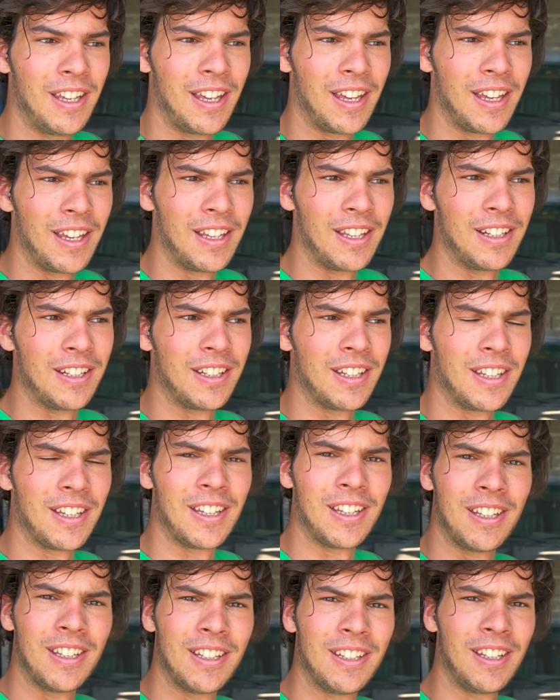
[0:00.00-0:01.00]
and
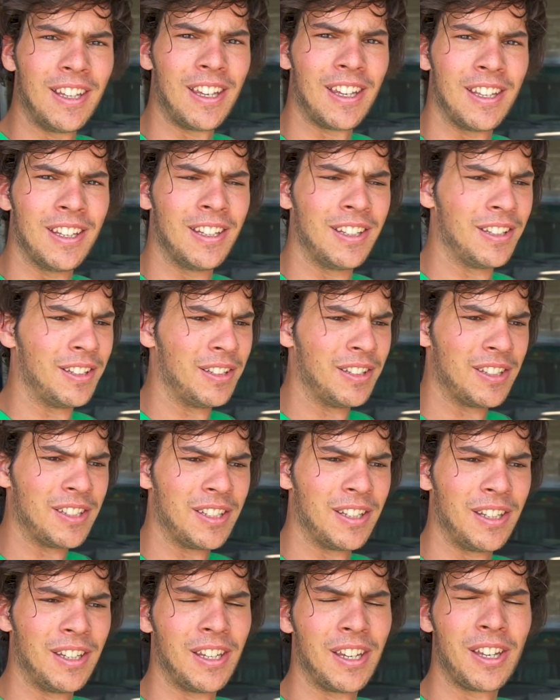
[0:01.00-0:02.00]
yeah,
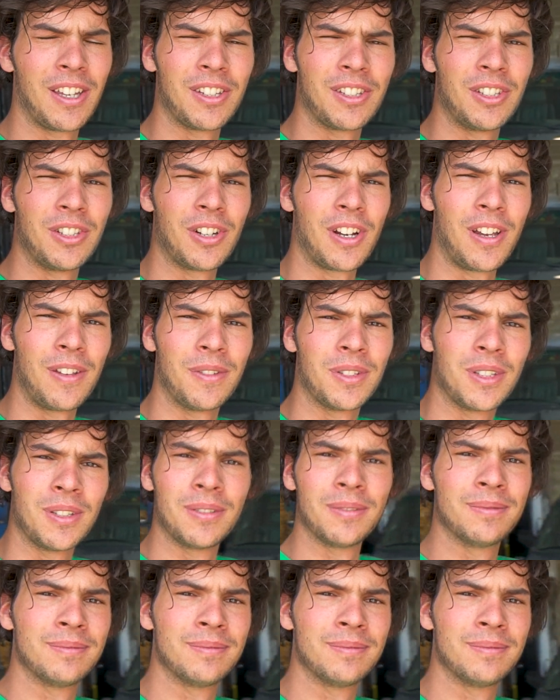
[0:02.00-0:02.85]
see how she drives.